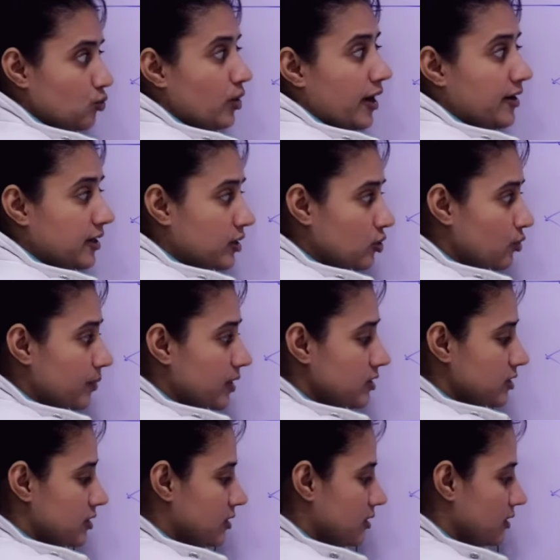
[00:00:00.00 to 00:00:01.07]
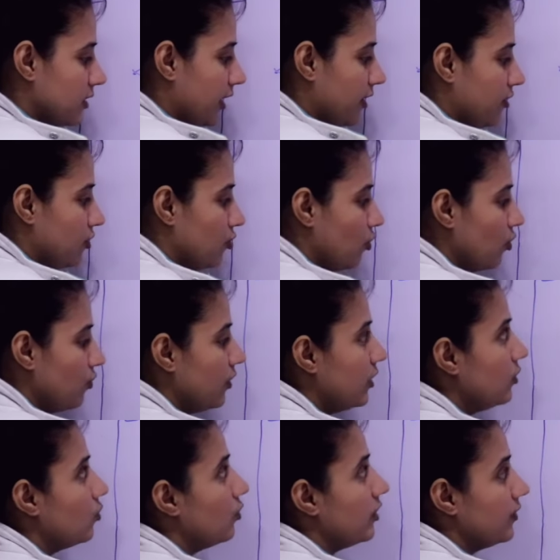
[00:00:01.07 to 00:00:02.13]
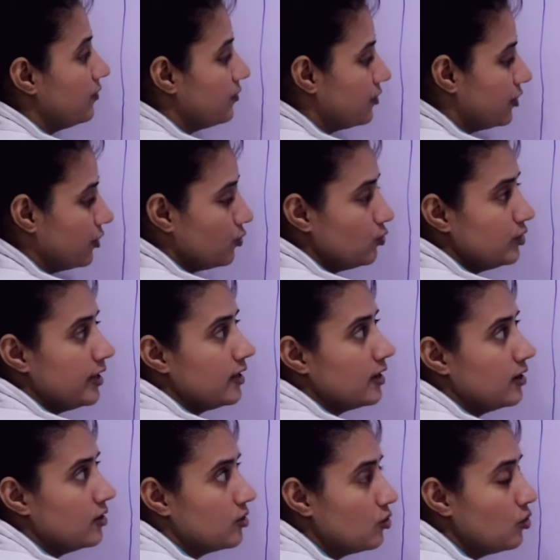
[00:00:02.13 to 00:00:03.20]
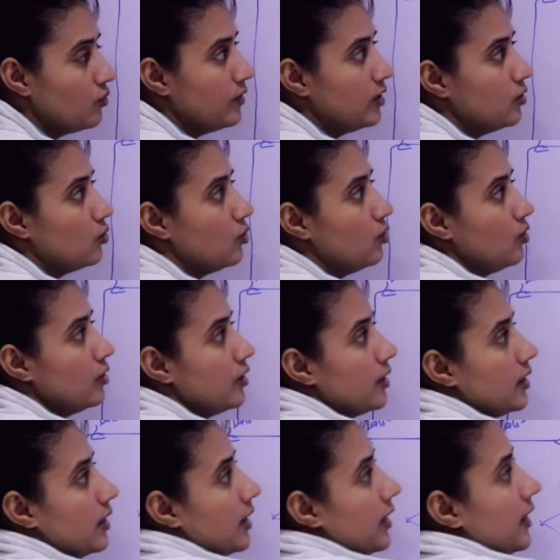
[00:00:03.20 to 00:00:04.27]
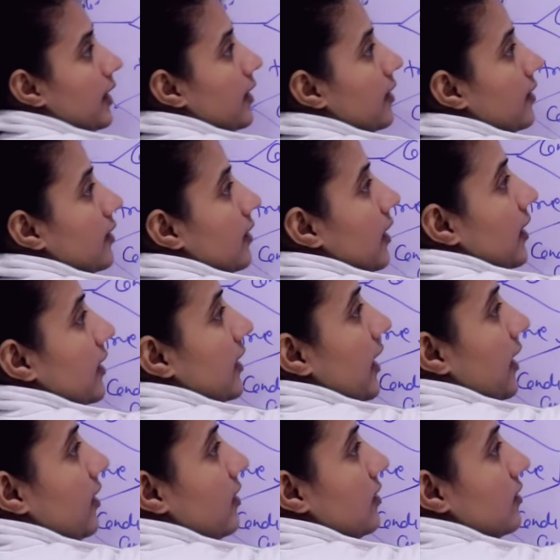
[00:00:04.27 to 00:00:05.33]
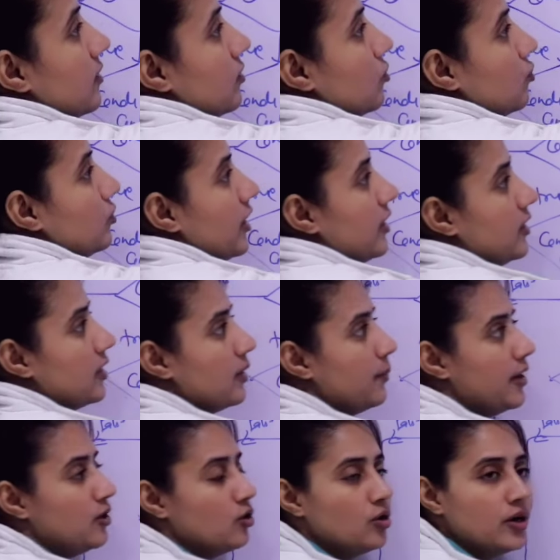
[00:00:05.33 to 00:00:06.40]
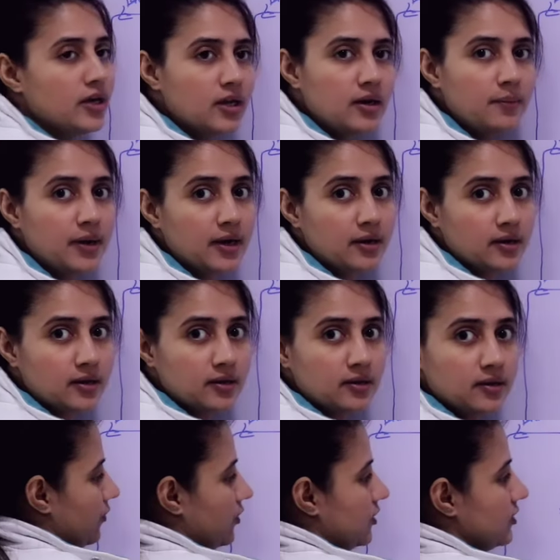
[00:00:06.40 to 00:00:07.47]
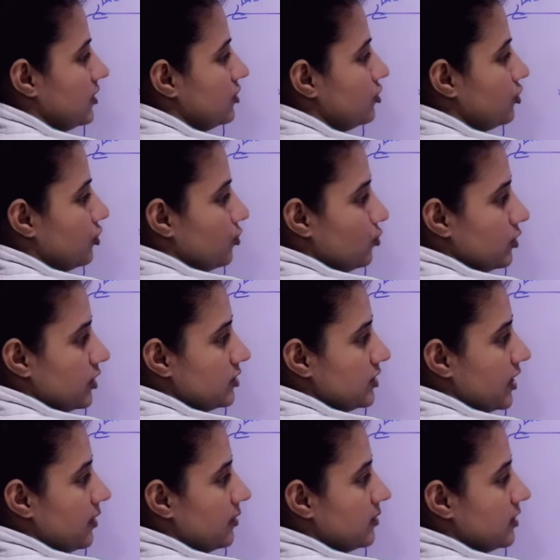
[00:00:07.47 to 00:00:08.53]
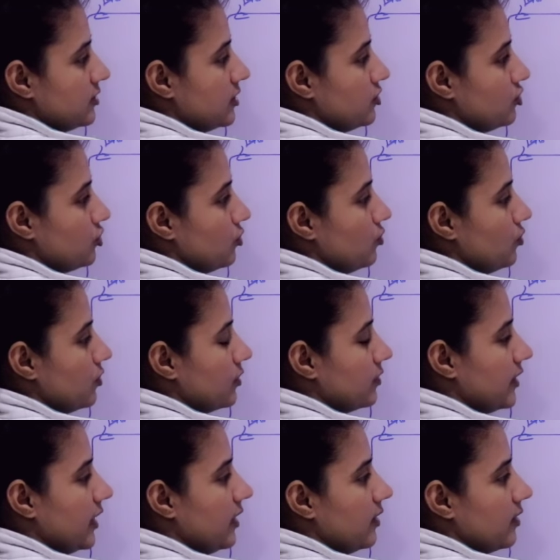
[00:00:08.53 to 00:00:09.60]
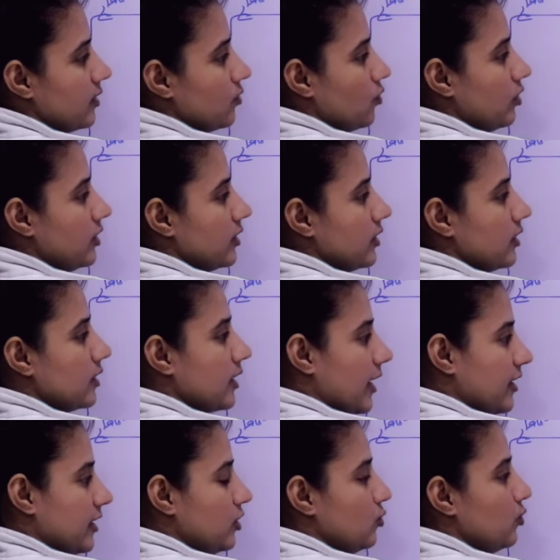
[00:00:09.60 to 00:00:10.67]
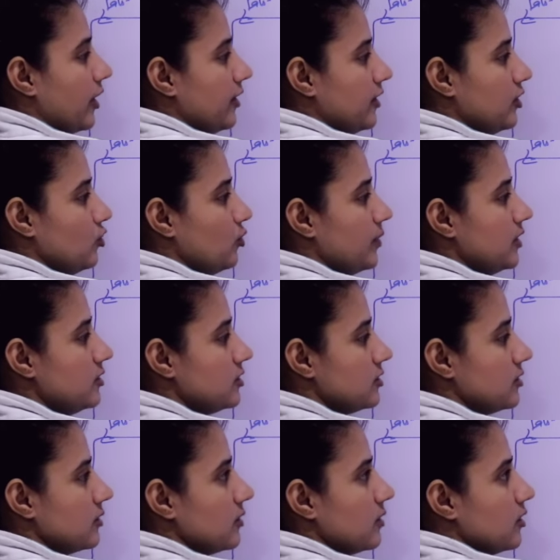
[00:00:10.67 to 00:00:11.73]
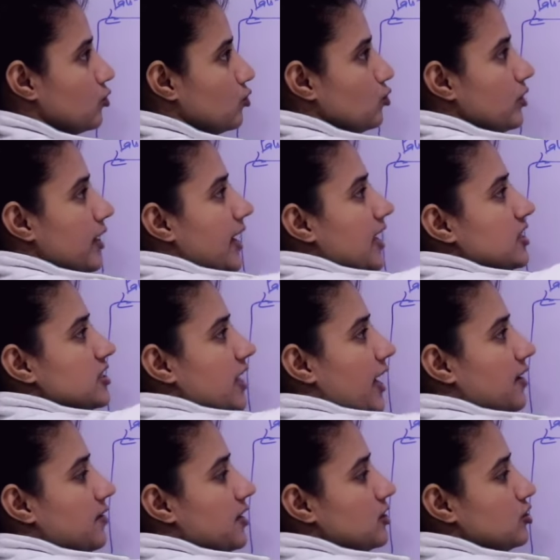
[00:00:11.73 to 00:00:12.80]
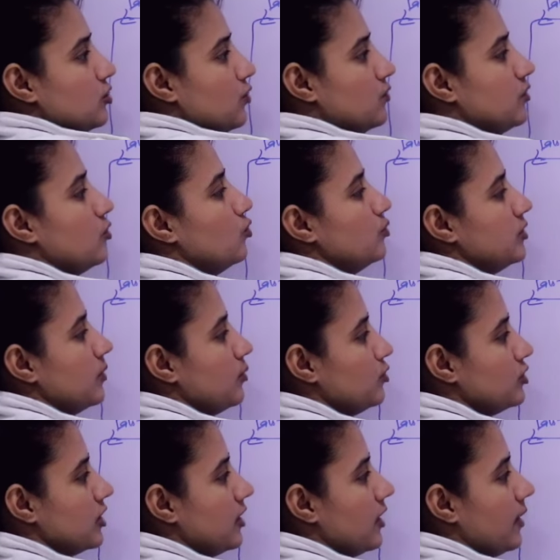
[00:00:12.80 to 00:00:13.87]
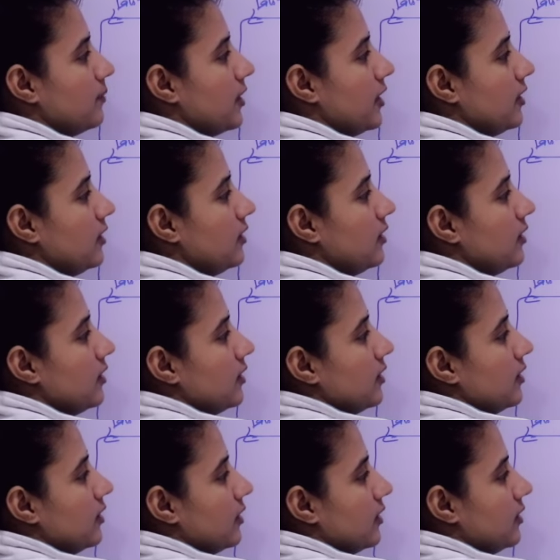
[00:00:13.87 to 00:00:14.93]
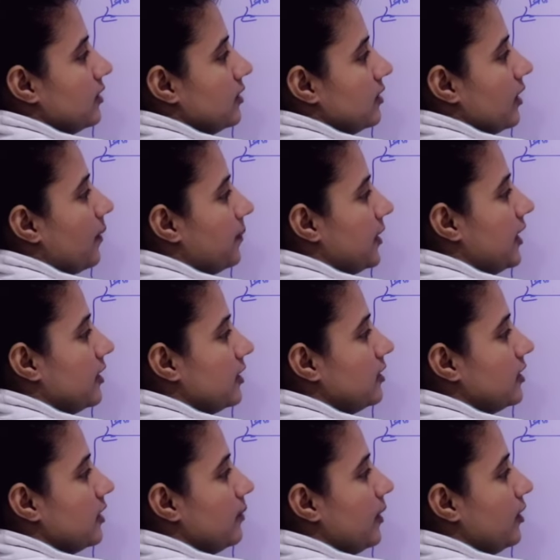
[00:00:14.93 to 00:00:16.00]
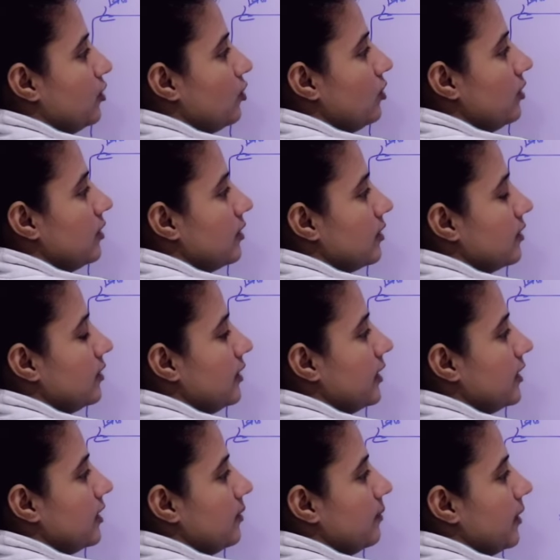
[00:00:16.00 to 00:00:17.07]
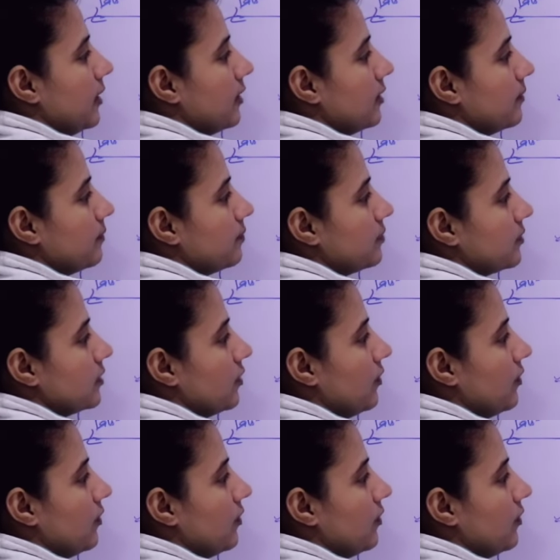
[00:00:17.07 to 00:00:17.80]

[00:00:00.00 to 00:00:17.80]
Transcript: Continue means control will go, if true, then control will go here again to the increment or decrement. If this is true, this state, this is true, then what? Continue. Continue means to the next iteration of the loop. Suppose here I am writing update, increment or decrement.